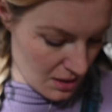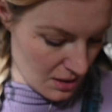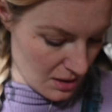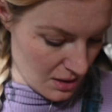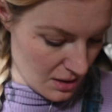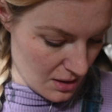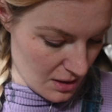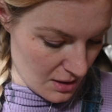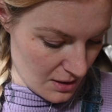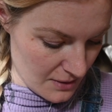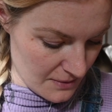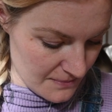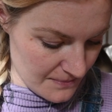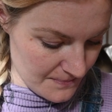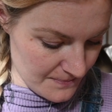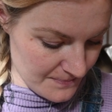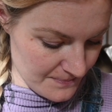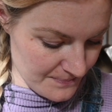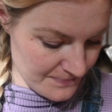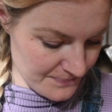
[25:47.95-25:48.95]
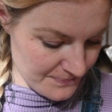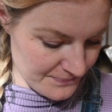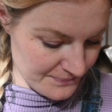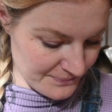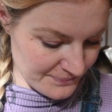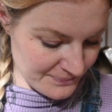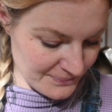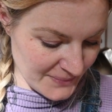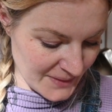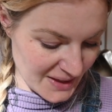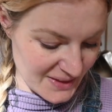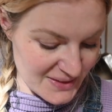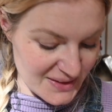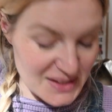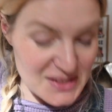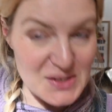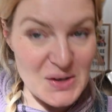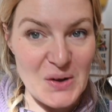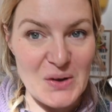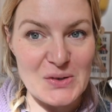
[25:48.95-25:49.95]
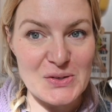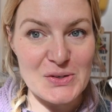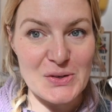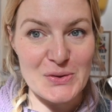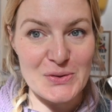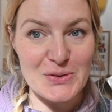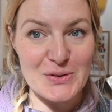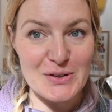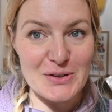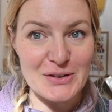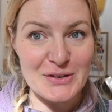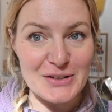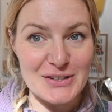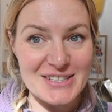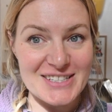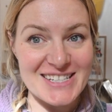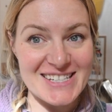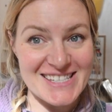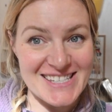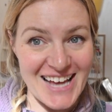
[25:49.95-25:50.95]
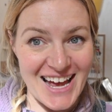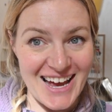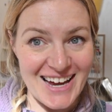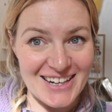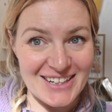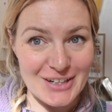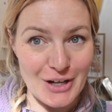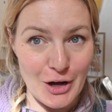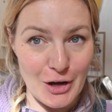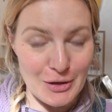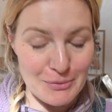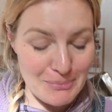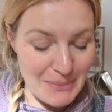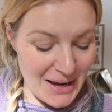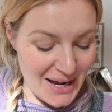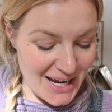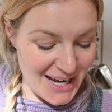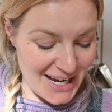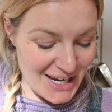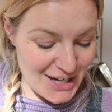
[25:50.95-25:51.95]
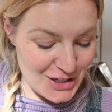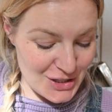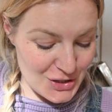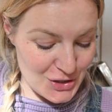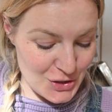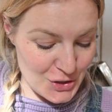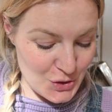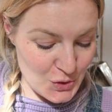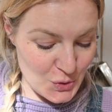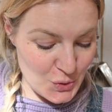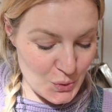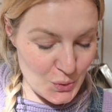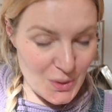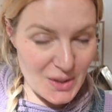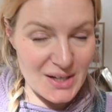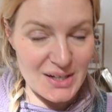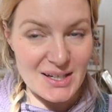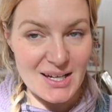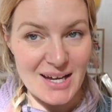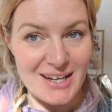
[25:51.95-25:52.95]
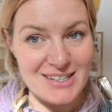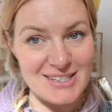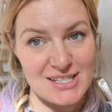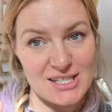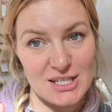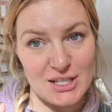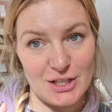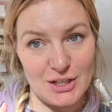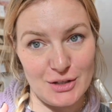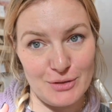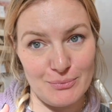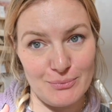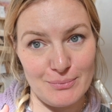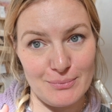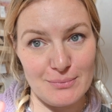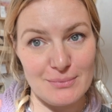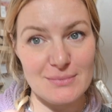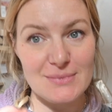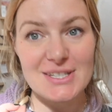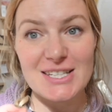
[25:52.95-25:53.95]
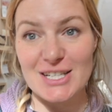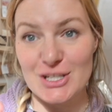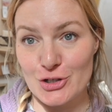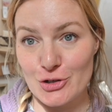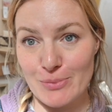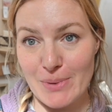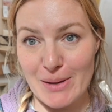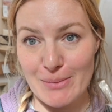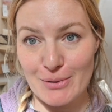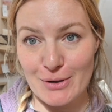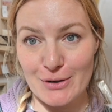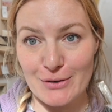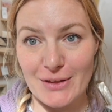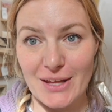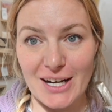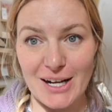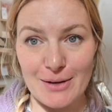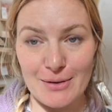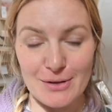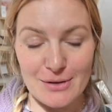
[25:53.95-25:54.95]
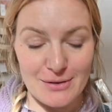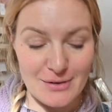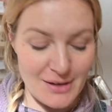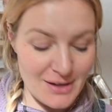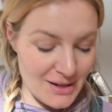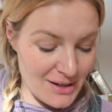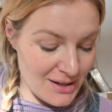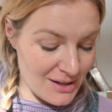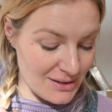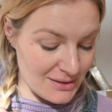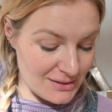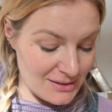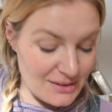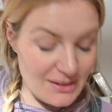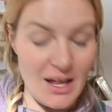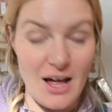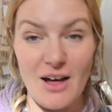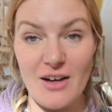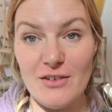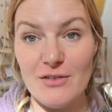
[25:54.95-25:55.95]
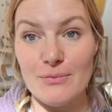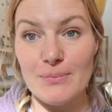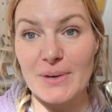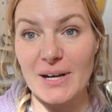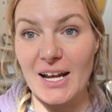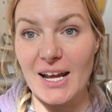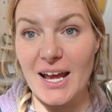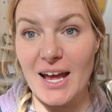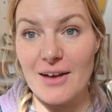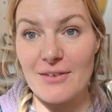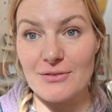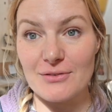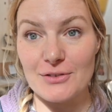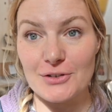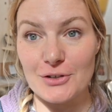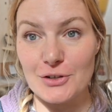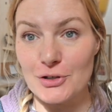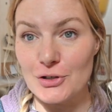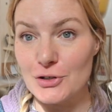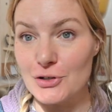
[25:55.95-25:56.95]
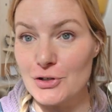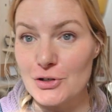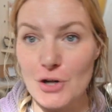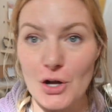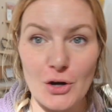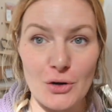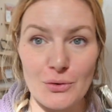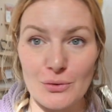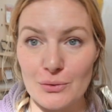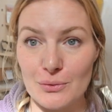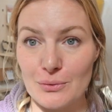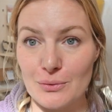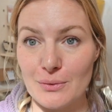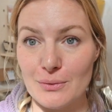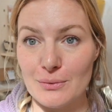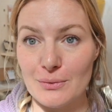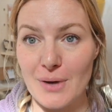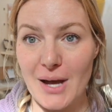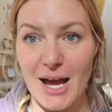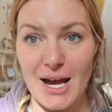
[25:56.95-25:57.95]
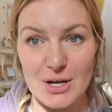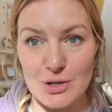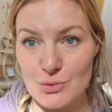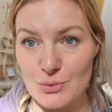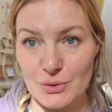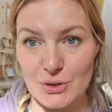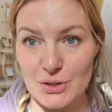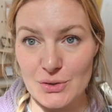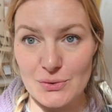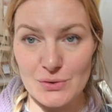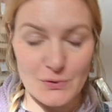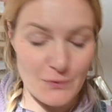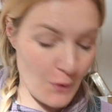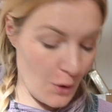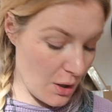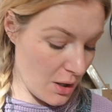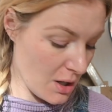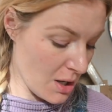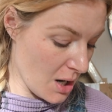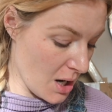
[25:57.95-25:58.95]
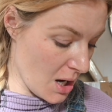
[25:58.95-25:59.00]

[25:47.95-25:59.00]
That's also the design on my new custom tissue paper that I love, but I have no actual use for.